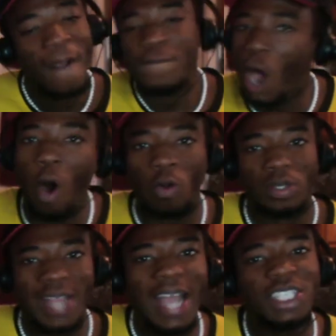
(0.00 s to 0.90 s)
Yo
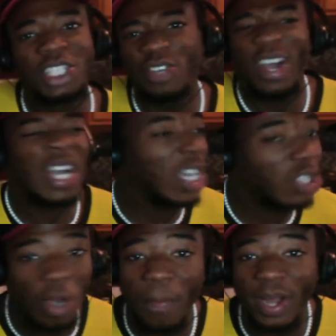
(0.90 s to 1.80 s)
Nigeria can
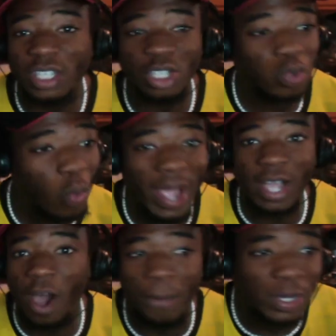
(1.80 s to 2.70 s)
somebody just
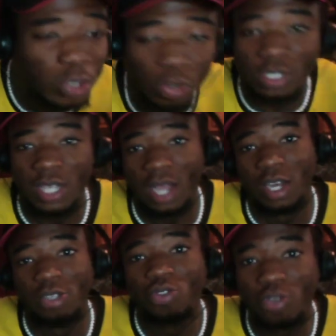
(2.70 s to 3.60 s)
wake up and do something
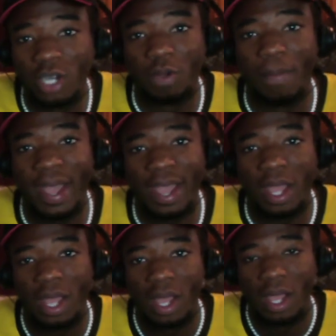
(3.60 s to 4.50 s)
on drill man
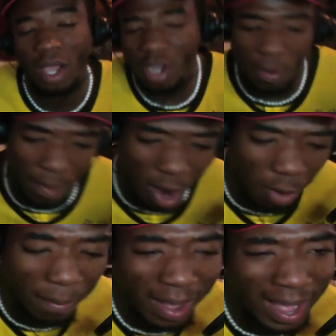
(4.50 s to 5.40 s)
Come
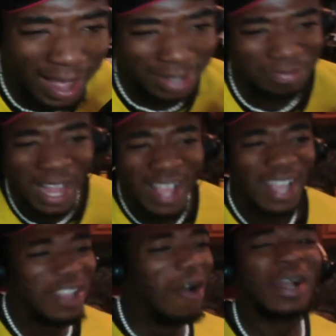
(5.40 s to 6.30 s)
on, man.
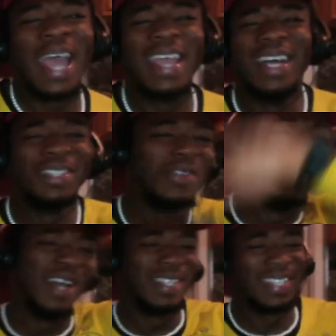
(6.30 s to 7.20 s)
Yo, can y'all do
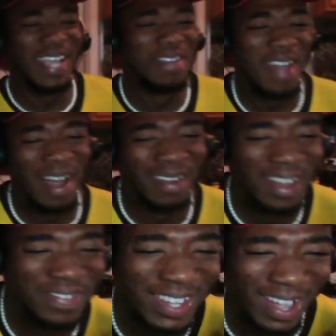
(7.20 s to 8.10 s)
your thing, man? I
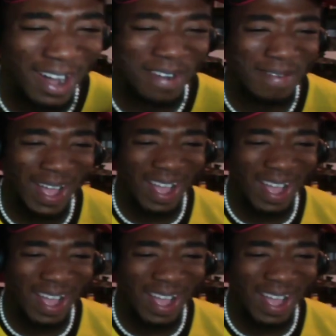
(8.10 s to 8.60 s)
love you, yo, man.